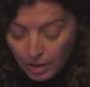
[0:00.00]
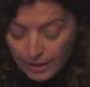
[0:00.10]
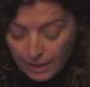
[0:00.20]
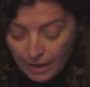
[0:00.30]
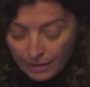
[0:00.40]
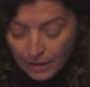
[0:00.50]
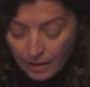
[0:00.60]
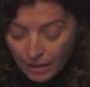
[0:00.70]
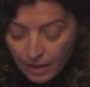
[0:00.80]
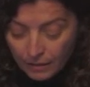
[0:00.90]
that had
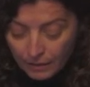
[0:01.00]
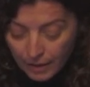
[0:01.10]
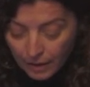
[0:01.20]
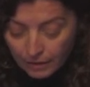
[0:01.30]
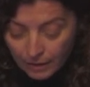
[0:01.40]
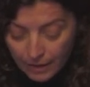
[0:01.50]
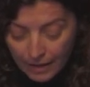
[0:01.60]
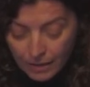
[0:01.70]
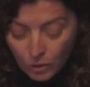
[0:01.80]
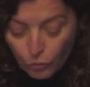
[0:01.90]
here undertaken the
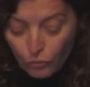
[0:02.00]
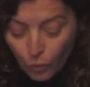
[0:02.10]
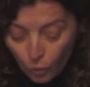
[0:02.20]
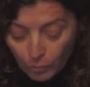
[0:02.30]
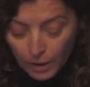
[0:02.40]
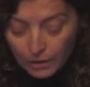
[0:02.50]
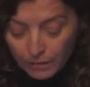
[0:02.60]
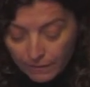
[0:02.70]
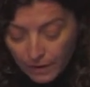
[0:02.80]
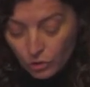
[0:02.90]
task of forming the
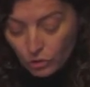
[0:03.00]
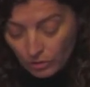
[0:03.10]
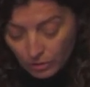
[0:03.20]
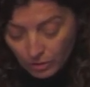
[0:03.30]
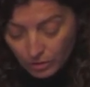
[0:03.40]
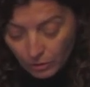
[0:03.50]
features,